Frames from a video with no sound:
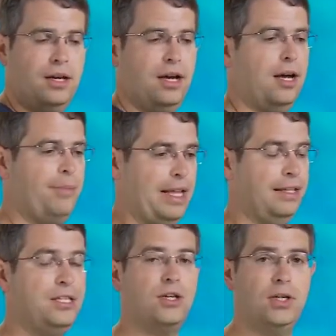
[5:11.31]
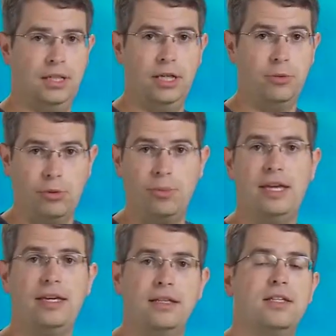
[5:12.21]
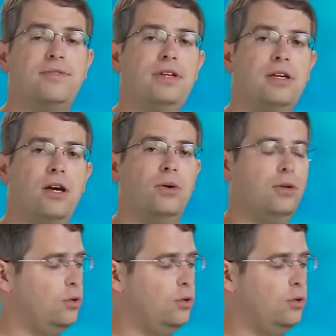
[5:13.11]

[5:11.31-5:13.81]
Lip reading: At least currently, when we're making this video,